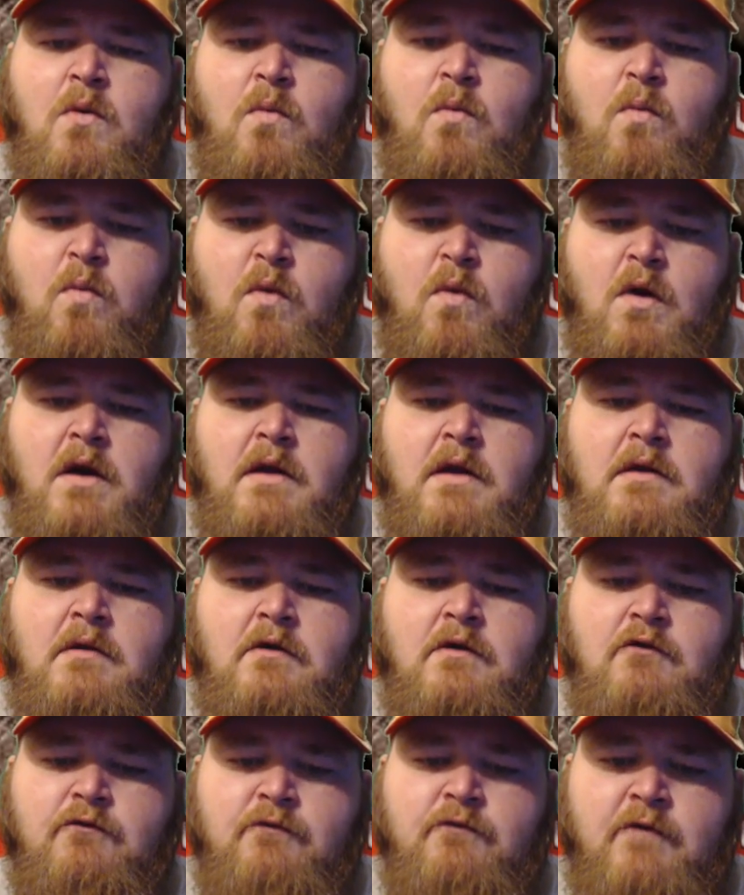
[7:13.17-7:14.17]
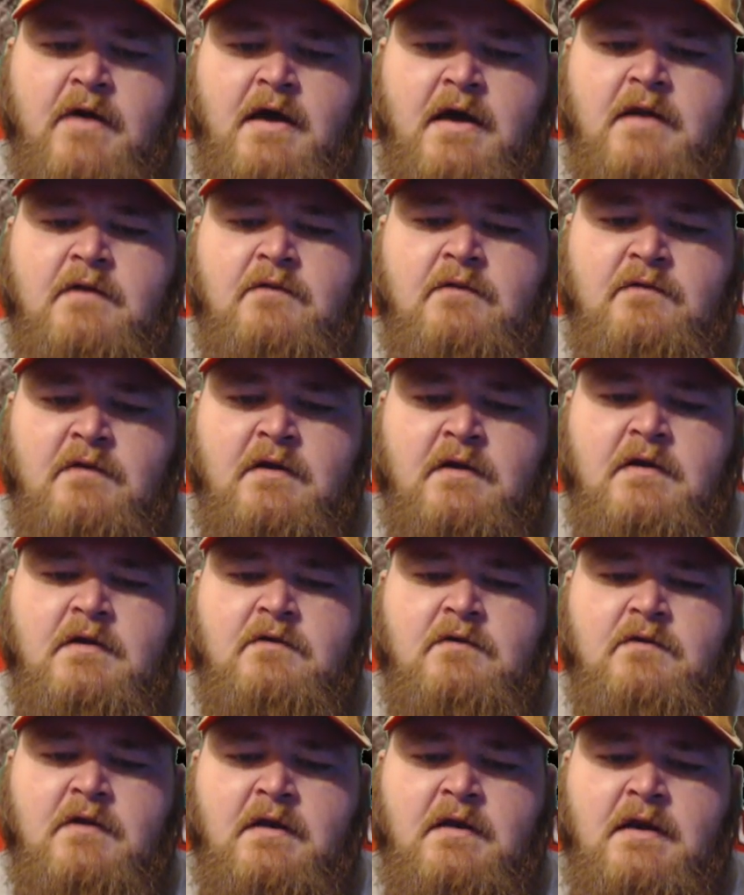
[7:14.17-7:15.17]
what Nevada
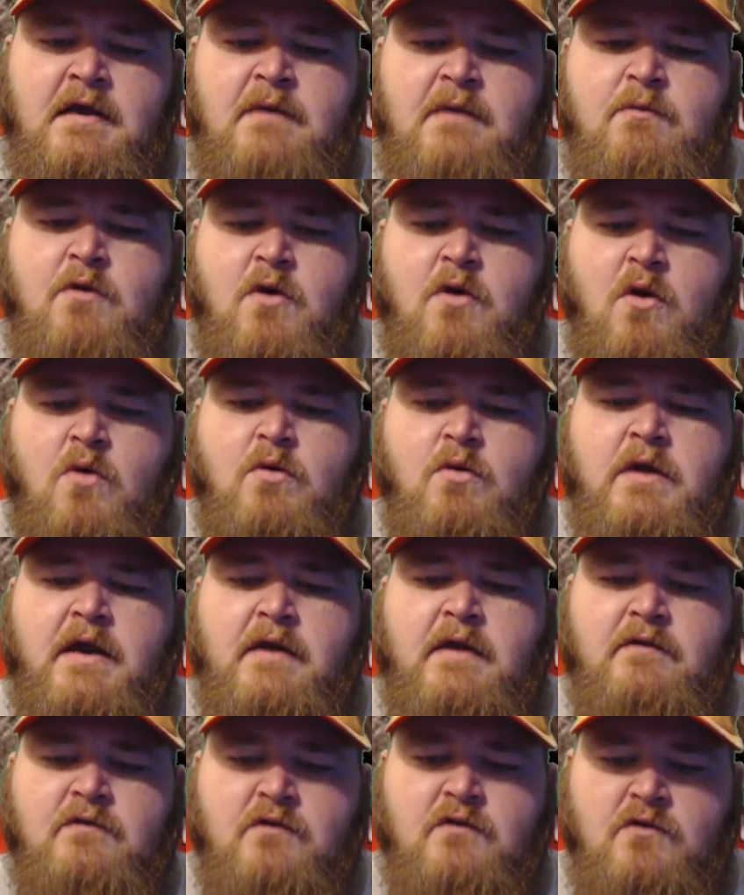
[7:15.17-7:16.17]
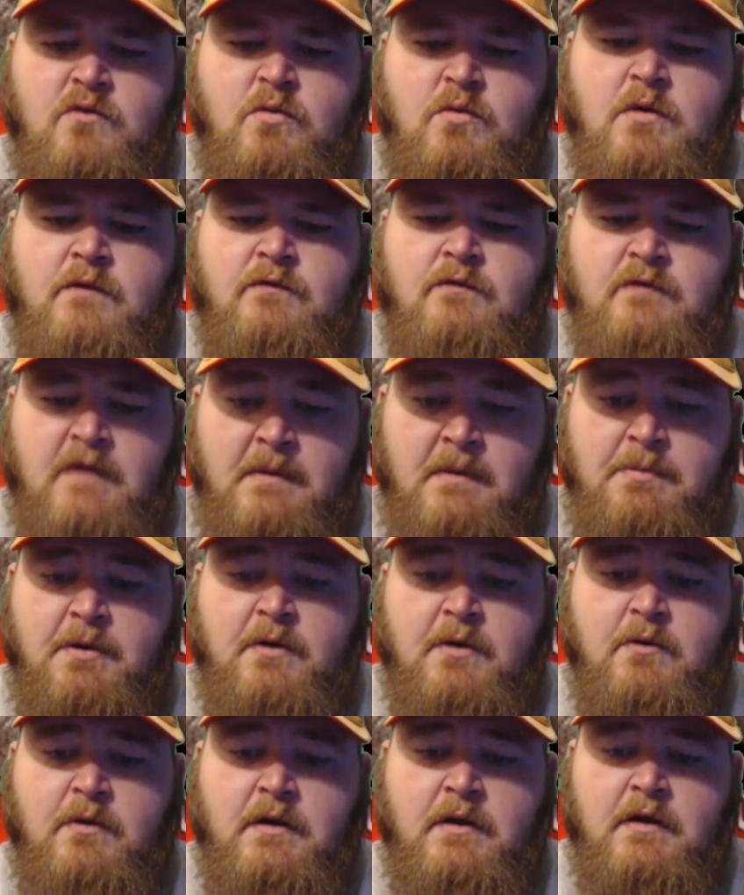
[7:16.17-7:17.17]
says, and he will hold that as a UFC
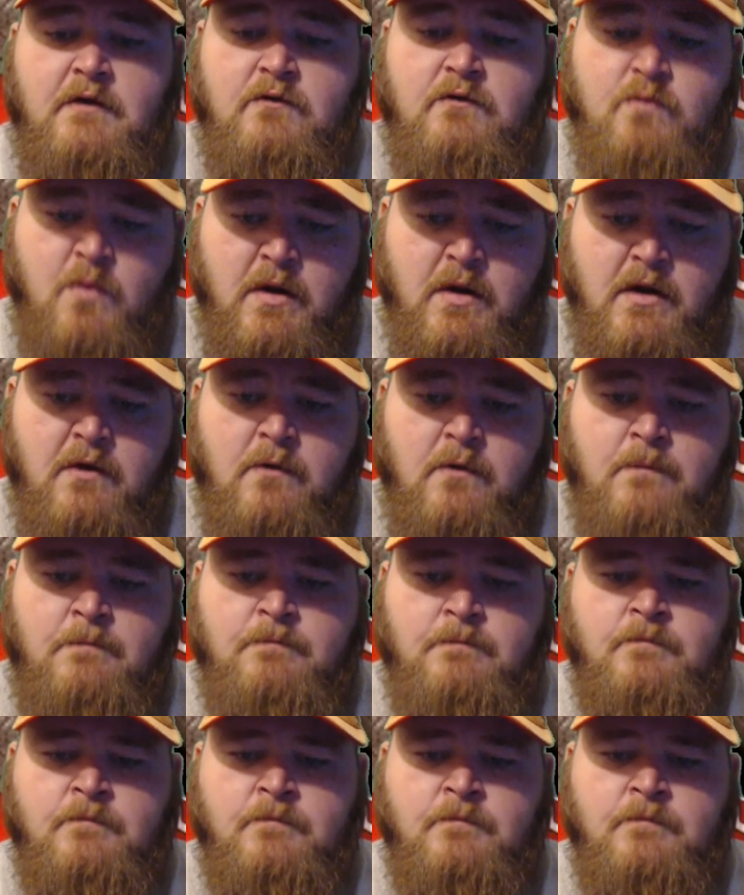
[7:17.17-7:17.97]
penalty as well.